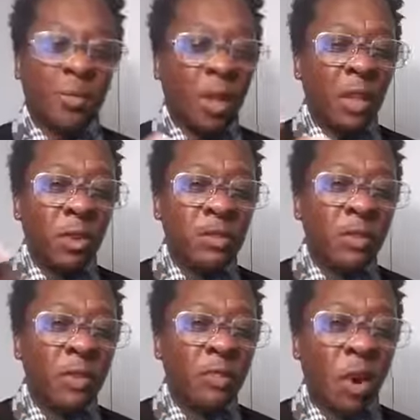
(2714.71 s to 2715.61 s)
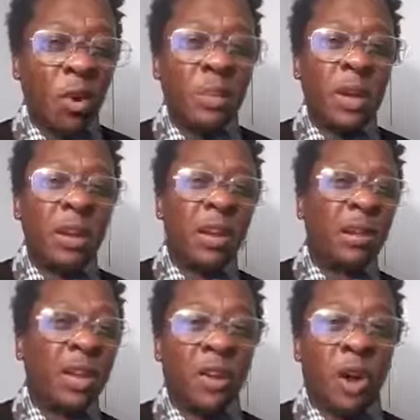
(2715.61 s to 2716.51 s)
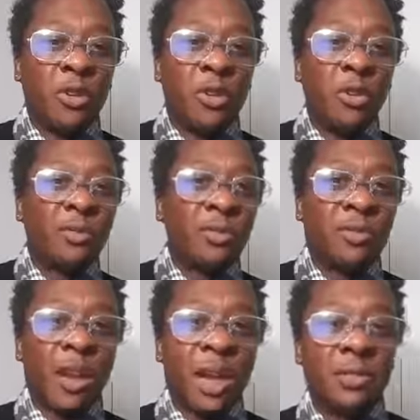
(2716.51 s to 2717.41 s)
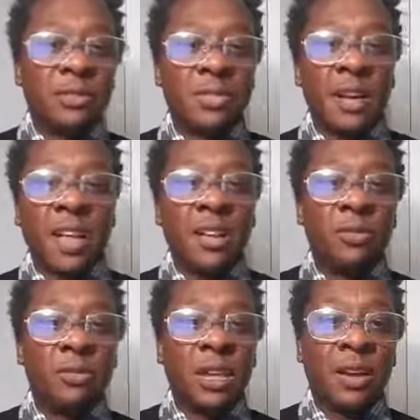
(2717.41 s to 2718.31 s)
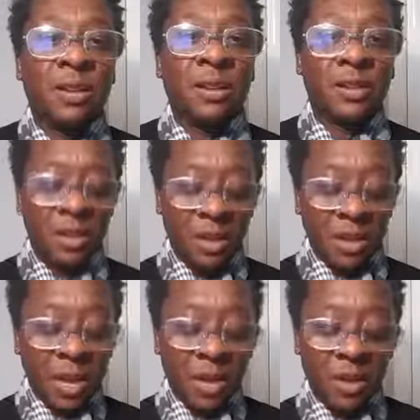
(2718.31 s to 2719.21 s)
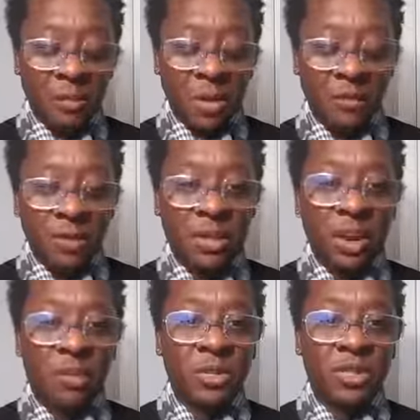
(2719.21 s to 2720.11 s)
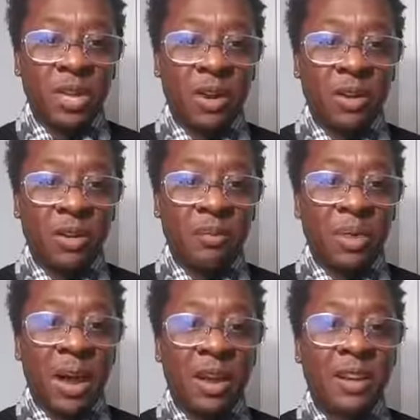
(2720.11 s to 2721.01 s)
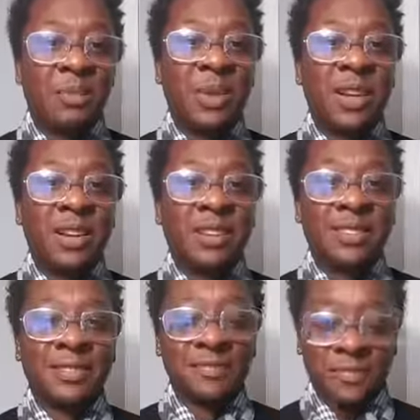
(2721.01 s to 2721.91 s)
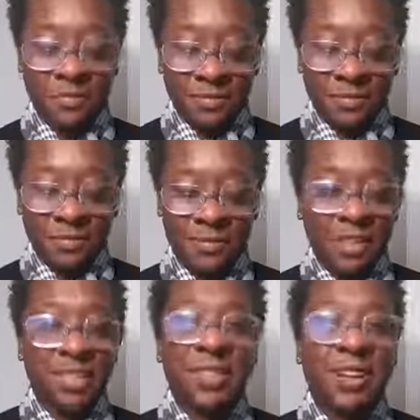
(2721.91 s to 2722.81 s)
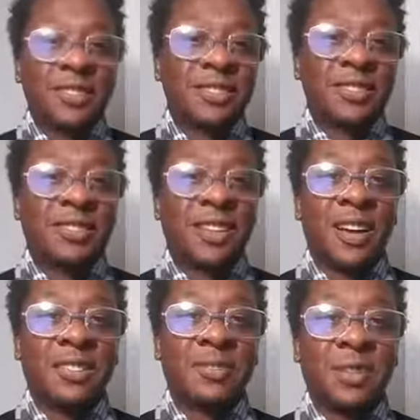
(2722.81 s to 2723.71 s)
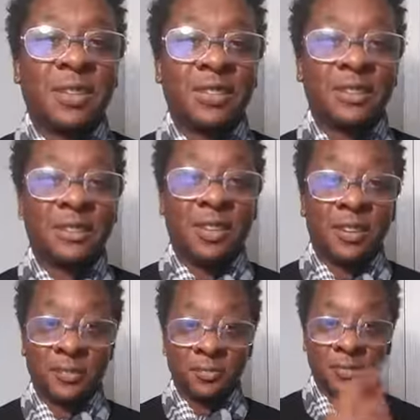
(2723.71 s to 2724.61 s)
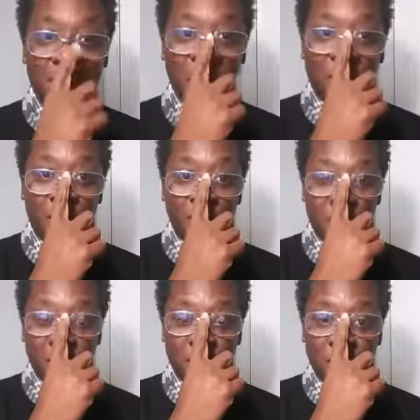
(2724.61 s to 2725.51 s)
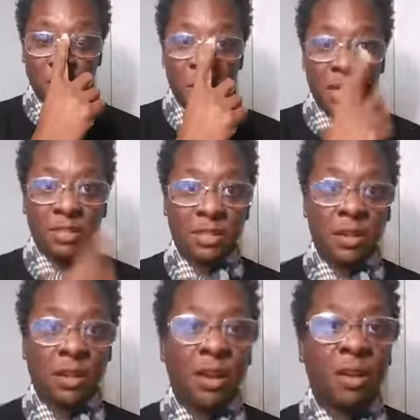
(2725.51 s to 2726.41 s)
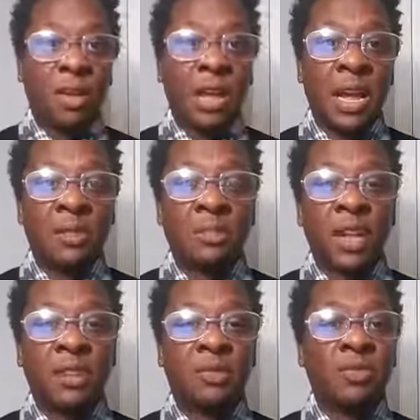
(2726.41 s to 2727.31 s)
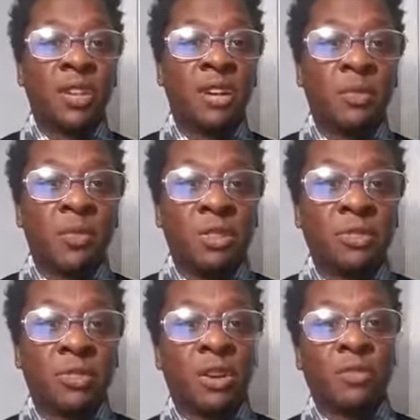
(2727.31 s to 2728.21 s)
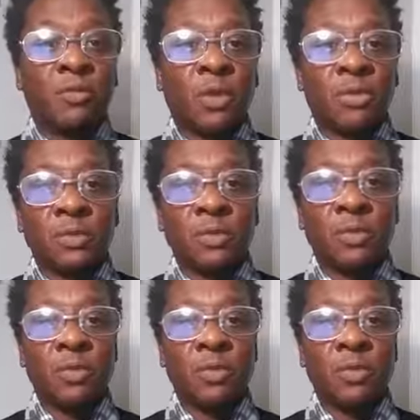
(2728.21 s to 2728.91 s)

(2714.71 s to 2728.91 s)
Those of you who've known me in, in our youth, when I used to have that newsletter, and even in Memphis, I always shared my opinion. It's all just thoughts, but, you know, I've always asked anybody, instead of calling me names like, you son of a bitch, you're controversial,